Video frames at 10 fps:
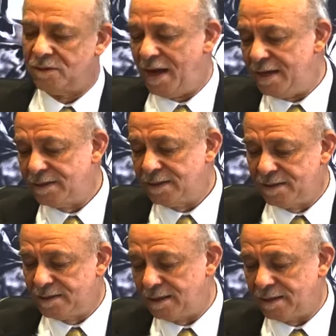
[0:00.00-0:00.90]
So as
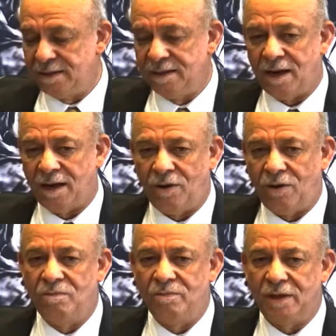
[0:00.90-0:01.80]
the children in
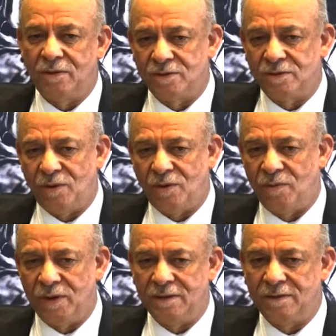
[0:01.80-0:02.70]
our home, because we
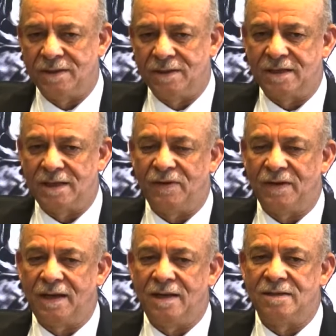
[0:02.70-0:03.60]
all went to this
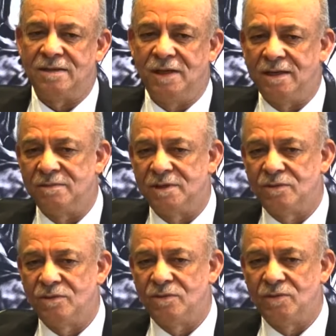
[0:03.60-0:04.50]
Afrikaans medium
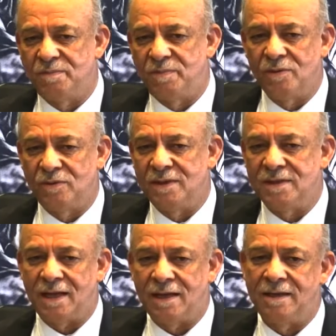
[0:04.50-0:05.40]
school, we spoke to
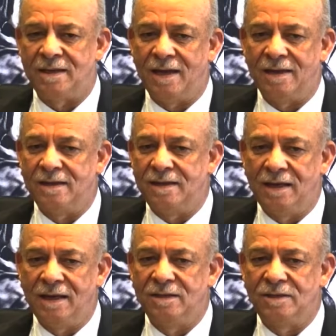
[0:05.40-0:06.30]
each other either in
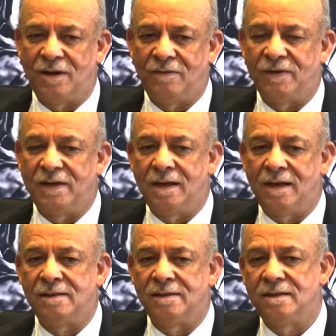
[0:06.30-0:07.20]
English or
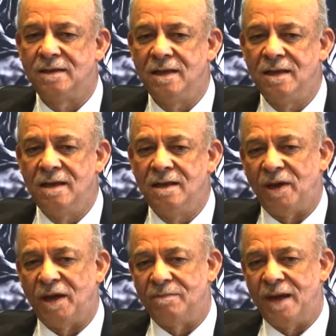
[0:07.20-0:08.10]
Afrikaans,
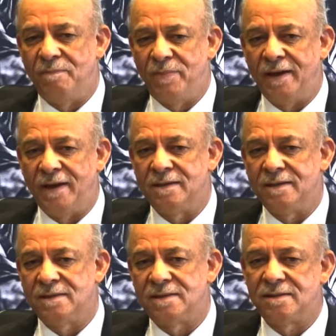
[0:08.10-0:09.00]
but my
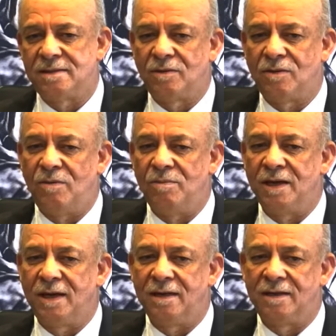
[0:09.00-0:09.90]
parents
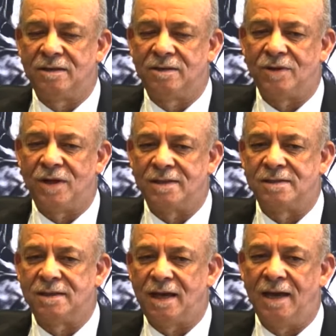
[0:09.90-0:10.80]
communicated to
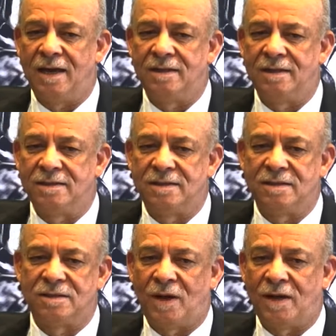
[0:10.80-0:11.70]
us either in
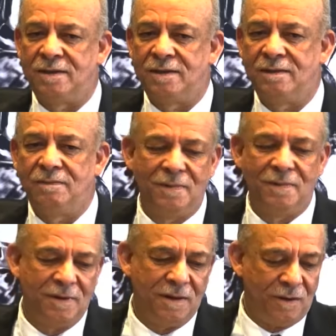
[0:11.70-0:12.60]
Siswati
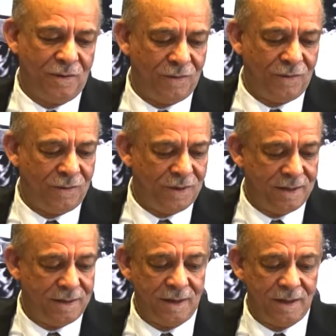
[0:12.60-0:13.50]
or
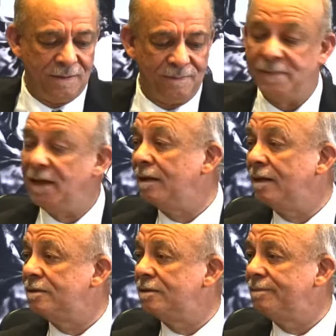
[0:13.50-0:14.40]
in
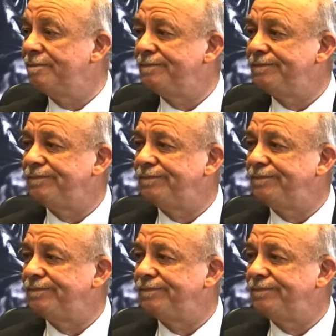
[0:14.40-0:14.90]
English.